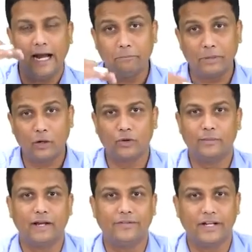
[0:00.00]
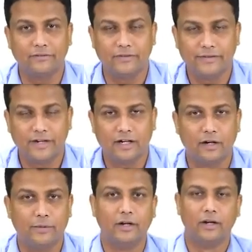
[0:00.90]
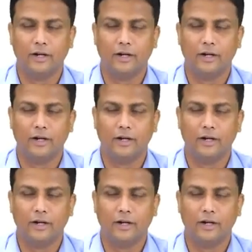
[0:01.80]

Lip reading: and below you will be having inferior vena cava.